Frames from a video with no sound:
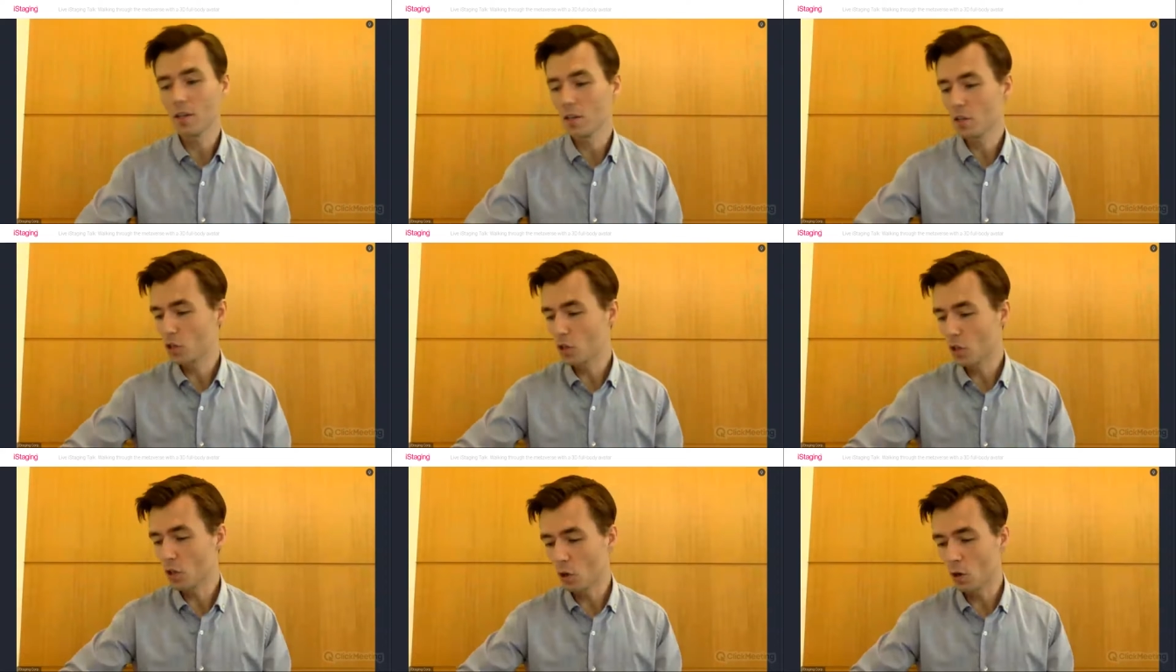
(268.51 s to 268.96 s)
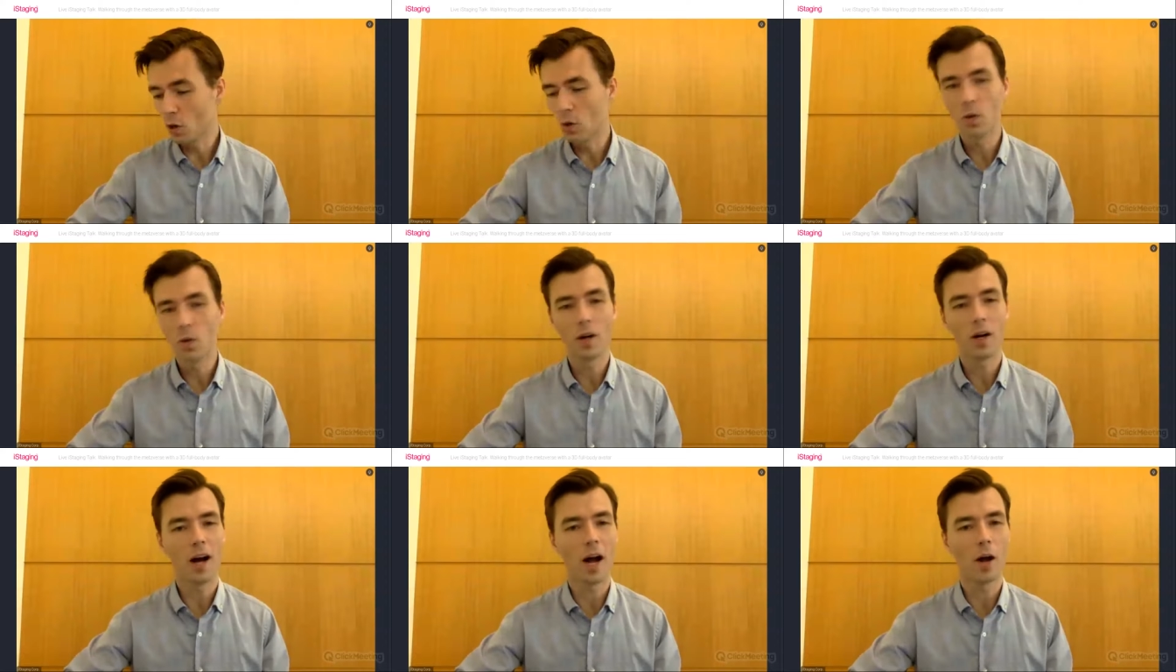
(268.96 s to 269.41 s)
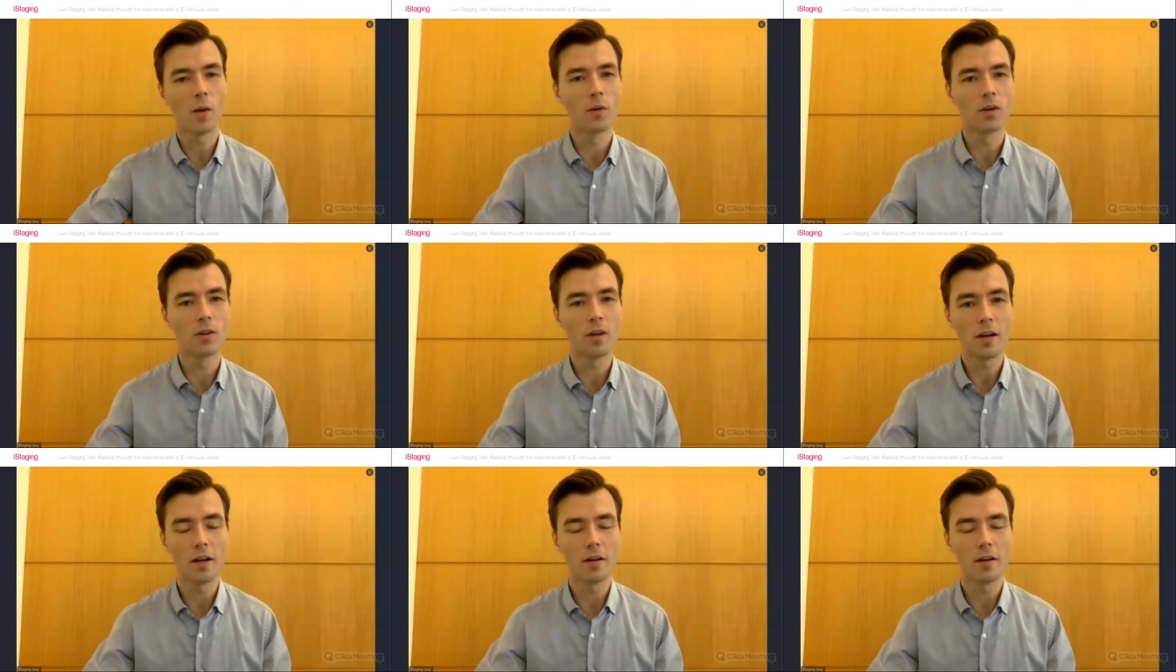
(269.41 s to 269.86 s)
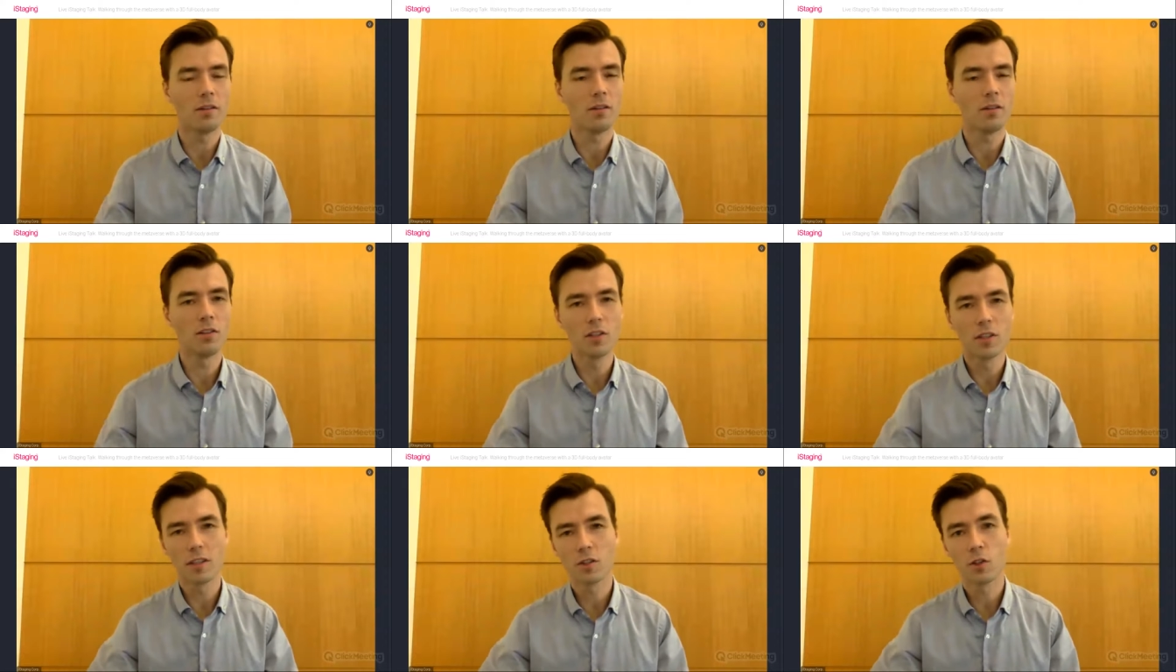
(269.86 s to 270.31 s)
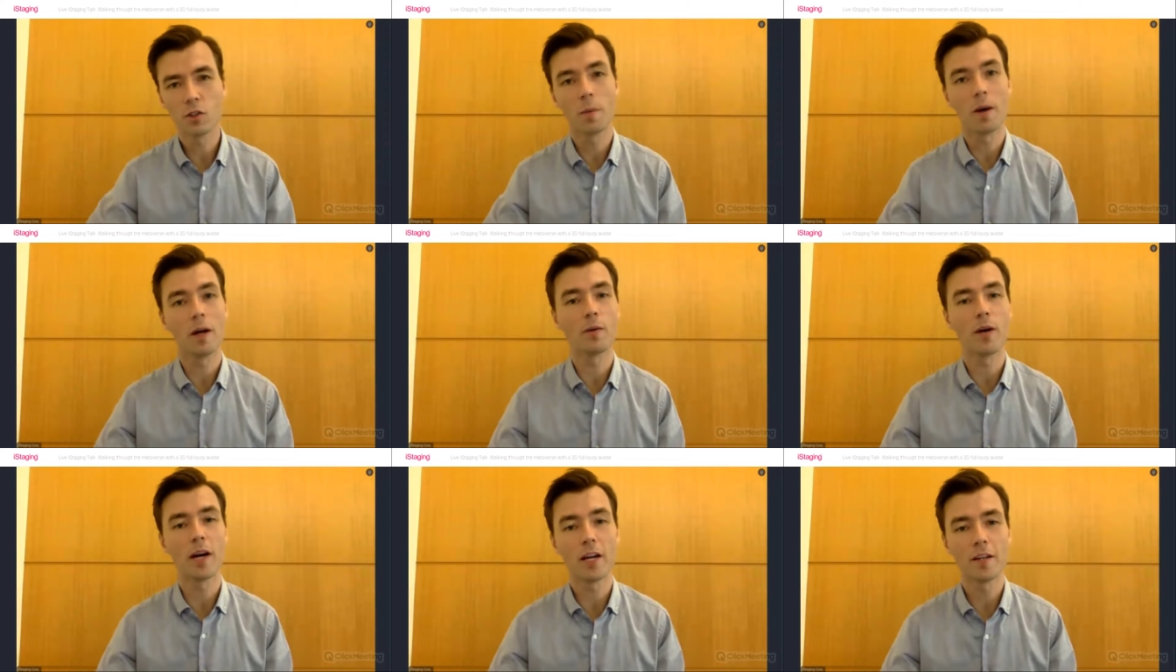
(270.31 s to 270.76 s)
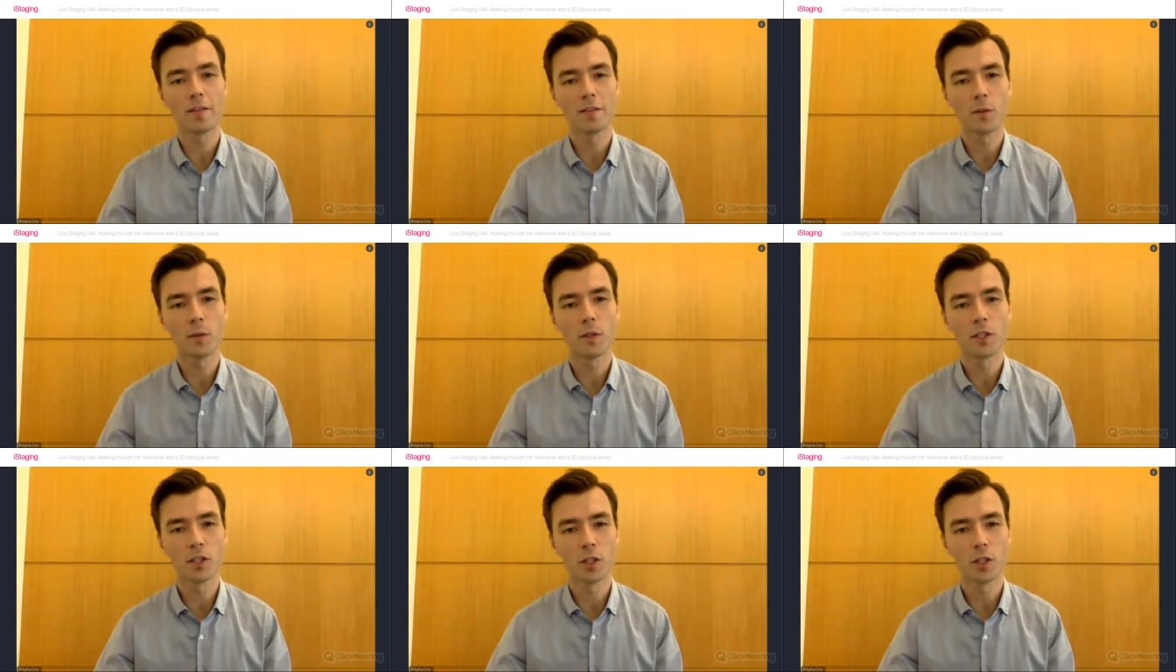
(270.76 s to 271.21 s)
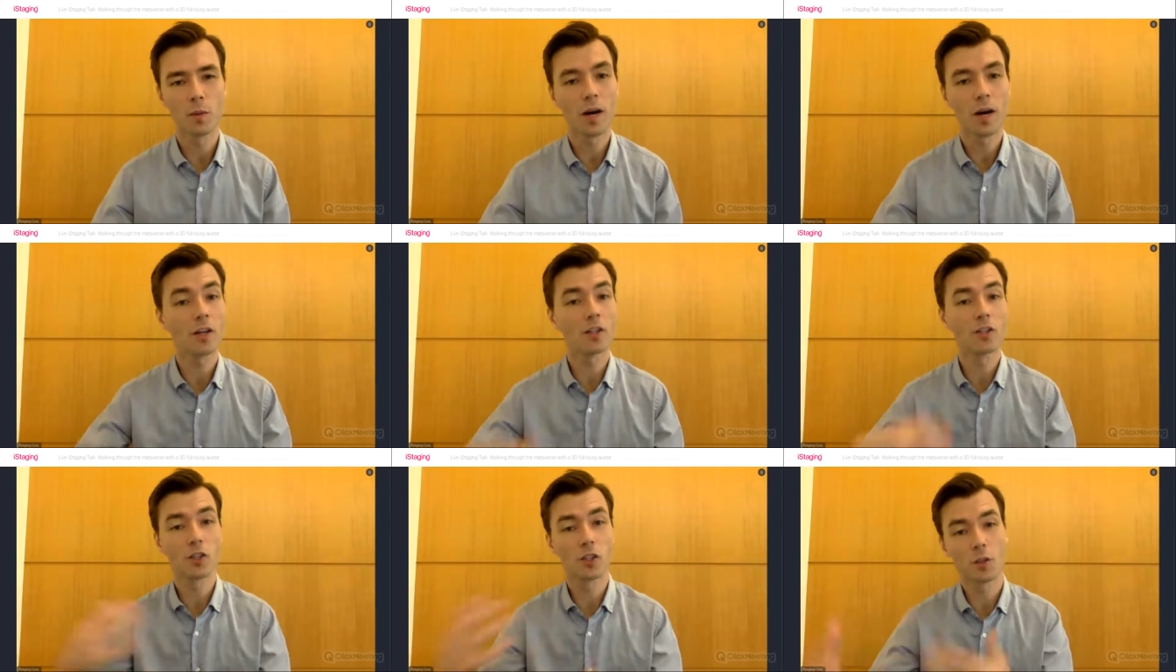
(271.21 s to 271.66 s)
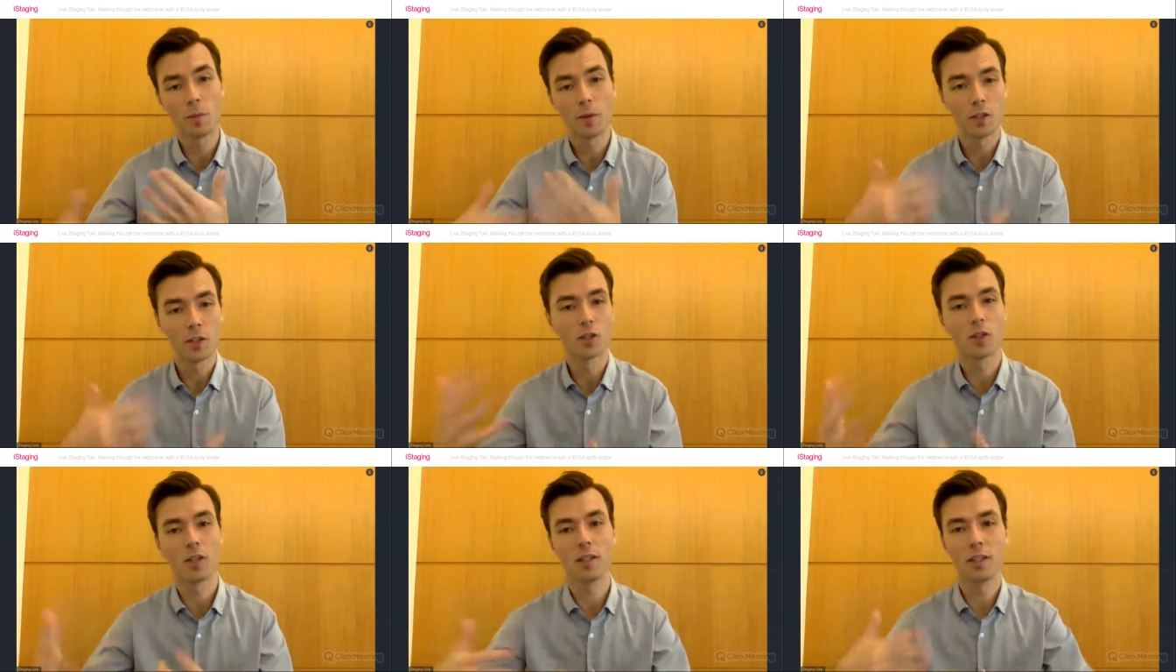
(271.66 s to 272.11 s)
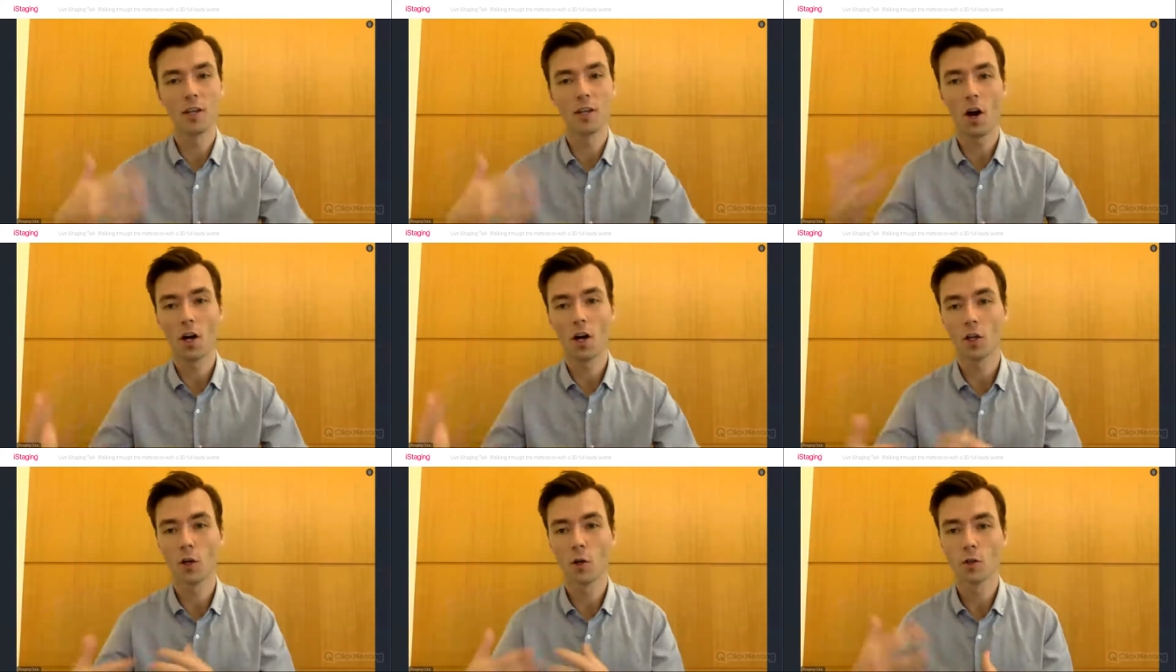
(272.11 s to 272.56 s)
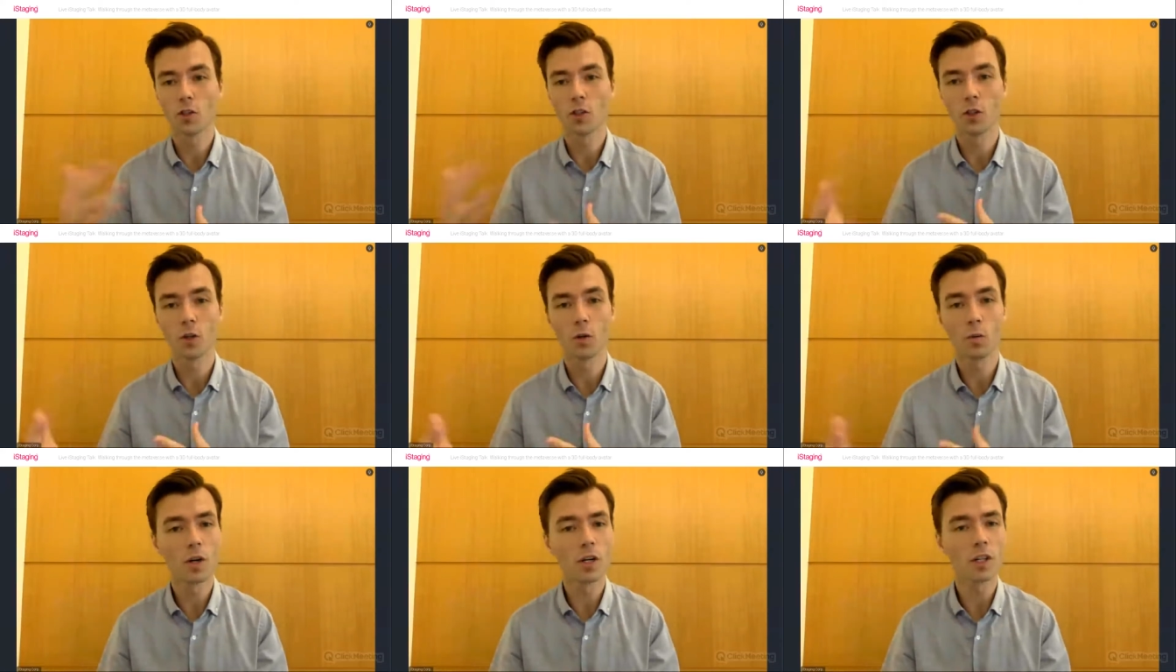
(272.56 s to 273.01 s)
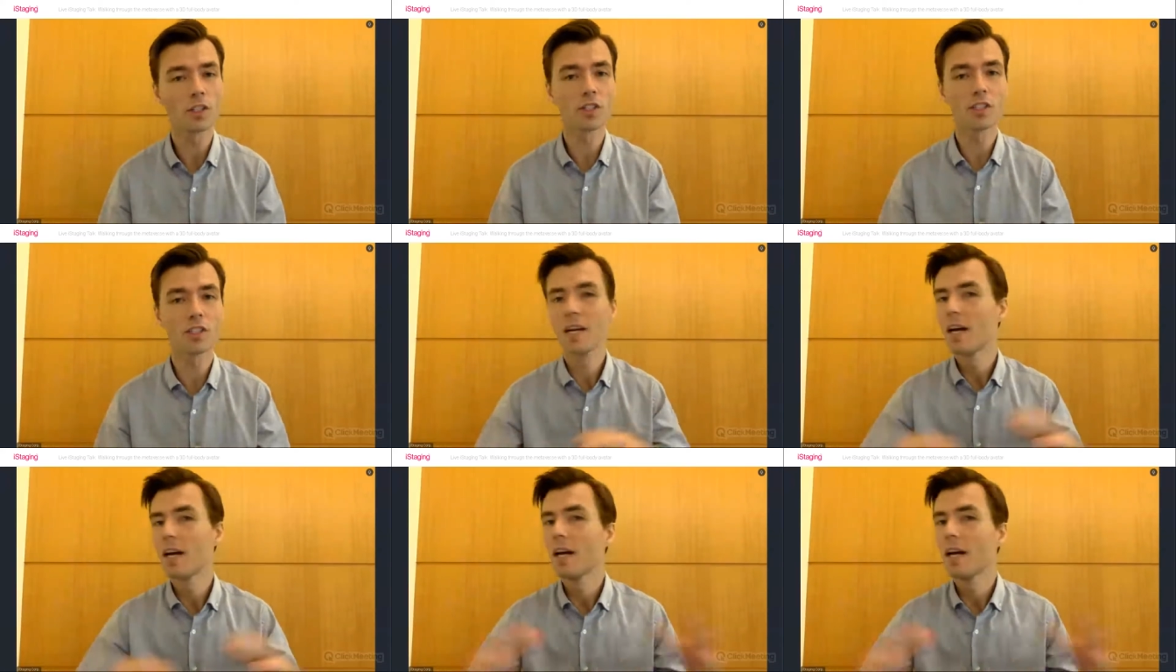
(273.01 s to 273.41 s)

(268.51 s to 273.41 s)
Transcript: So I will look to my right every once in a while just to make sure that the audio still works.